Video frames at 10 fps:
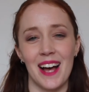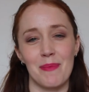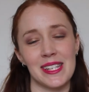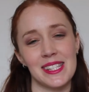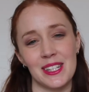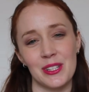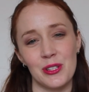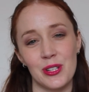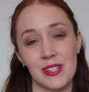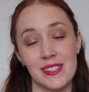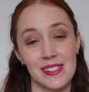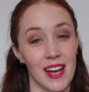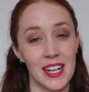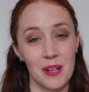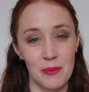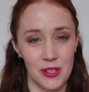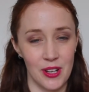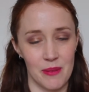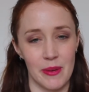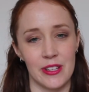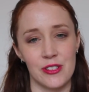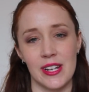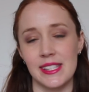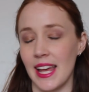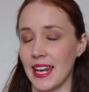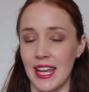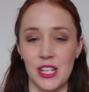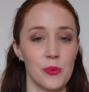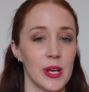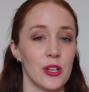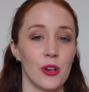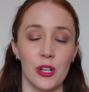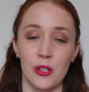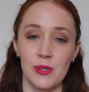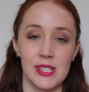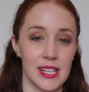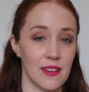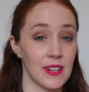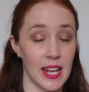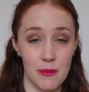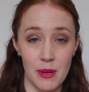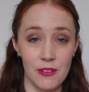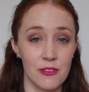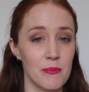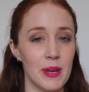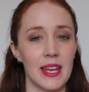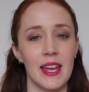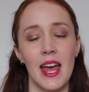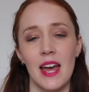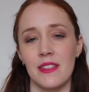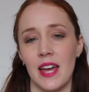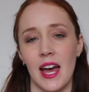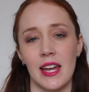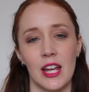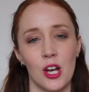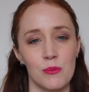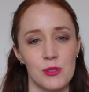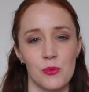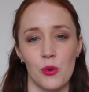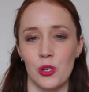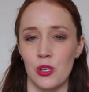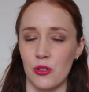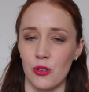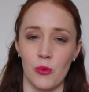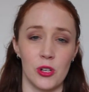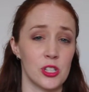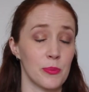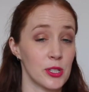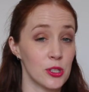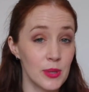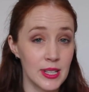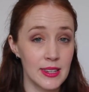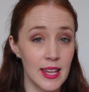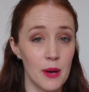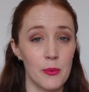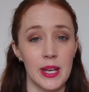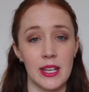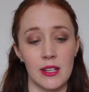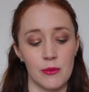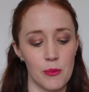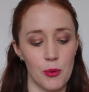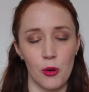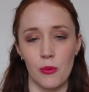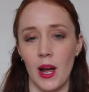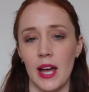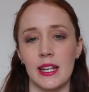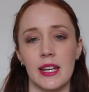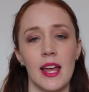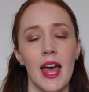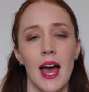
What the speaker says: Basically, you can sign up with your email address, and each week you're going to receive an email from me that helps walk you through what you should be doing that week in report writing,